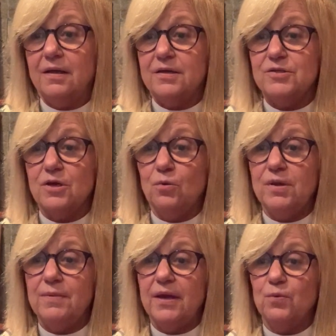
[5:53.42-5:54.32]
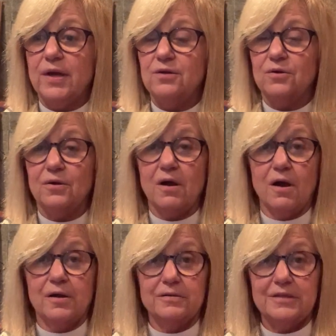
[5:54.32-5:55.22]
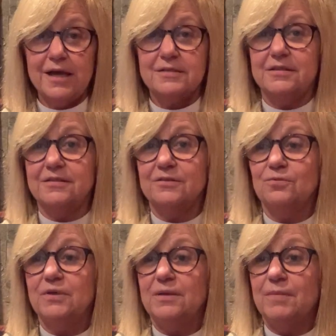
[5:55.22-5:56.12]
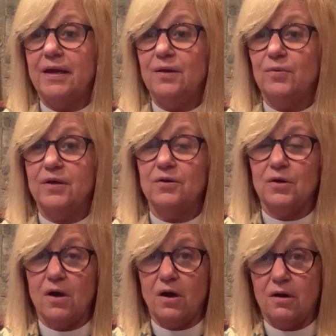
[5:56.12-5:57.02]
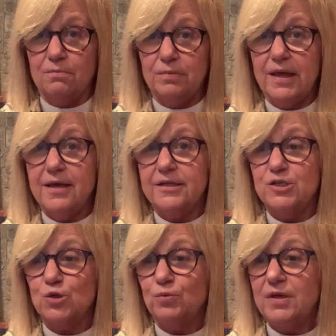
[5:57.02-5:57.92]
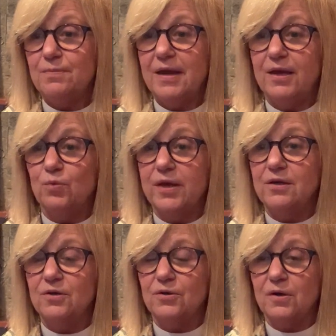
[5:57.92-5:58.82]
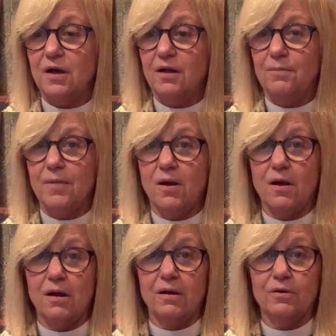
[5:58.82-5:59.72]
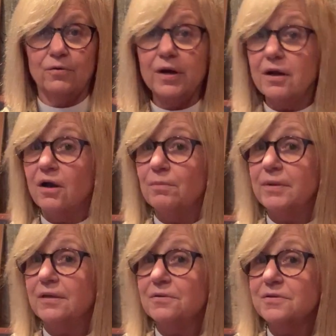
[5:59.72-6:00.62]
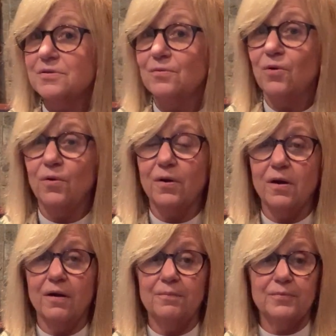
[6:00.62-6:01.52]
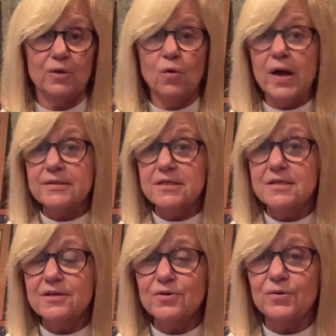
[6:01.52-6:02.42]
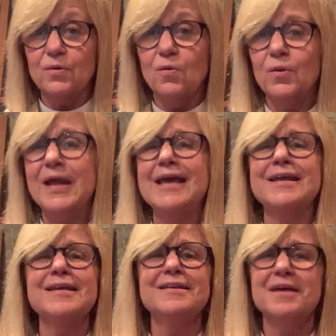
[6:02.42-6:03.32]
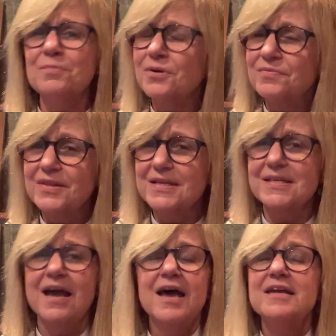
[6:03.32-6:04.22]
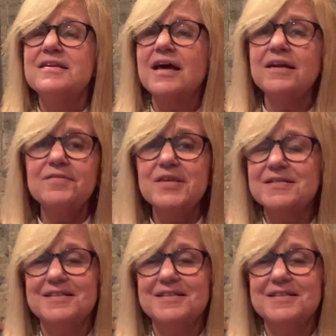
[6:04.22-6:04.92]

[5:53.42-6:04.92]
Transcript: So we may render our taxes, we may render our pledge, we may render our credit card bills, or go out to dinner, or any number of things. None of these